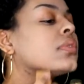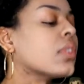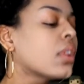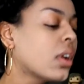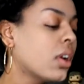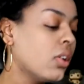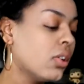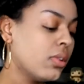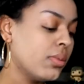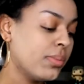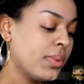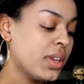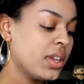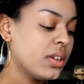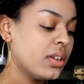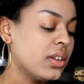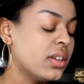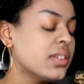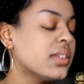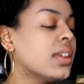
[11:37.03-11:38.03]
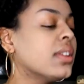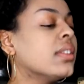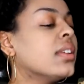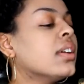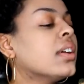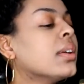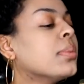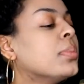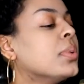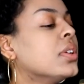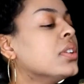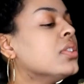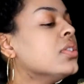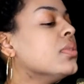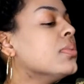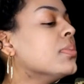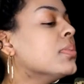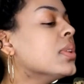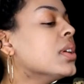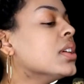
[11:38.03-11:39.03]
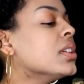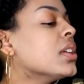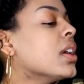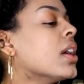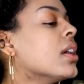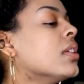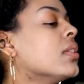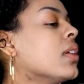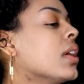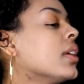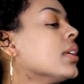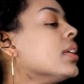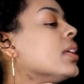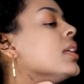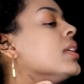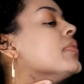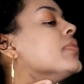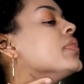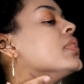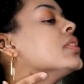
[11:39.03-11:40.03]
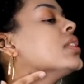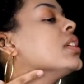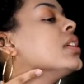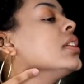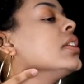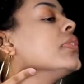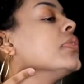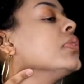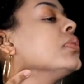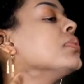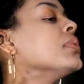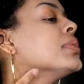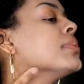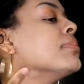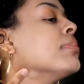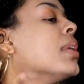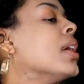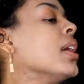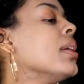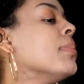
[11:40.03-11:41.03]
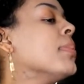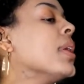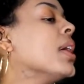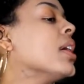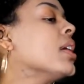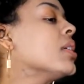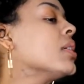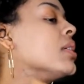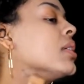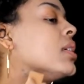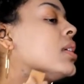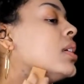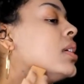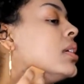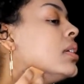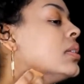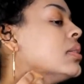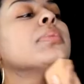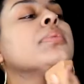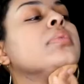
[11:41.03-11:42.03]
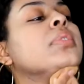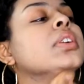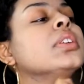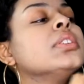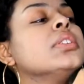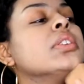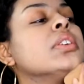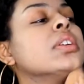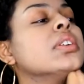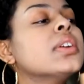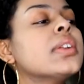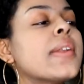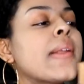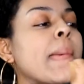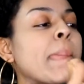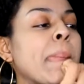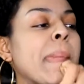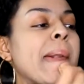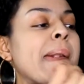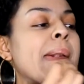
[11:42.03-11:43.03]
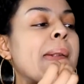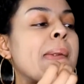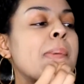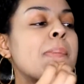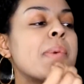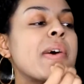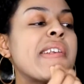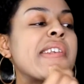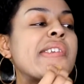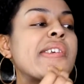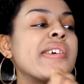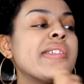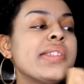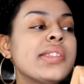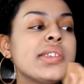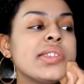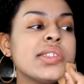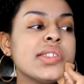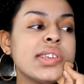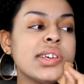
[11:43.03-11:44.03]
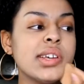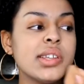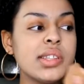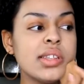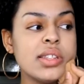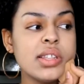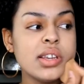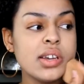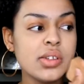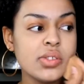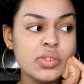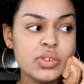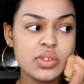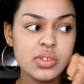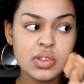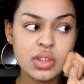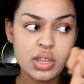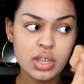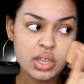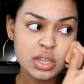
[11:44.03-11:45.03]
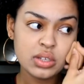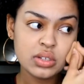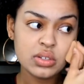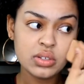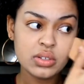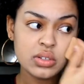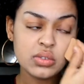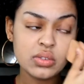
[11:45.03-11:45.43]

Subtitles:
Oh my goodness, I think I put too much. I can't even tell if it was my bad or not. Maybe I did put too much on this side than the other side.